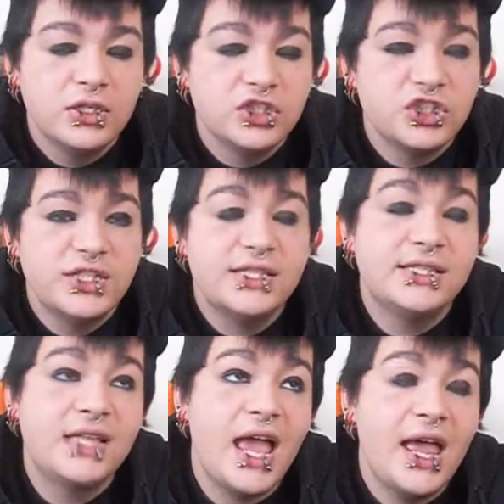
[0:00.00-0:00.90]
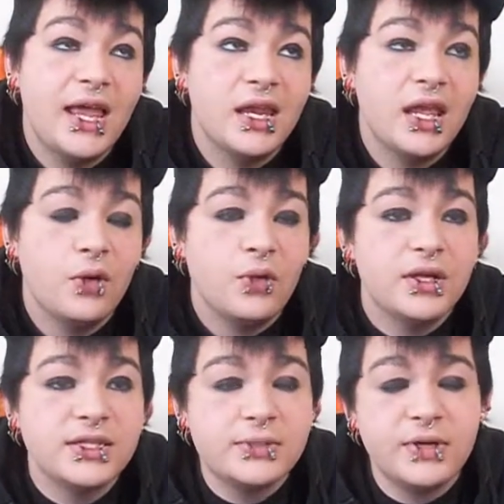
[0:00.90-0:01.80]
She said it
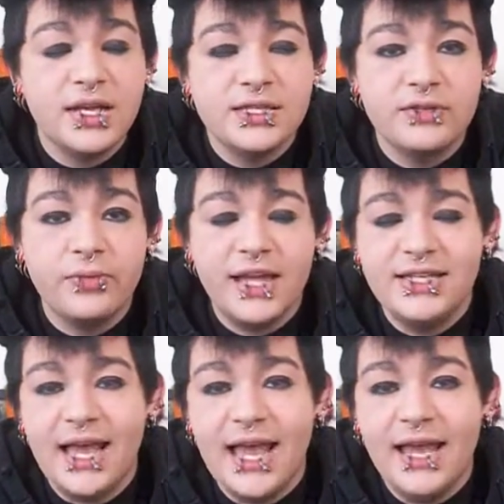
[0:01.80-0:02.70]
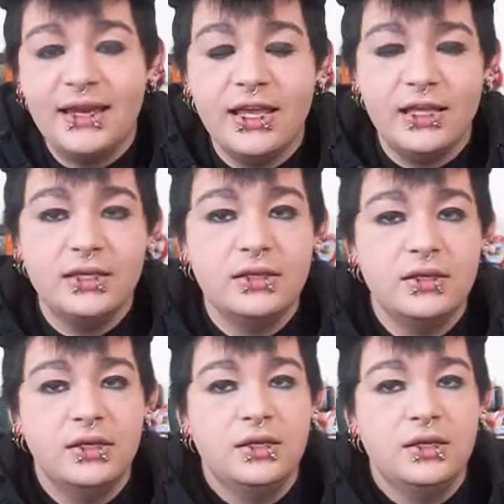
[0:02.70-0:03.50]
was because of my dad and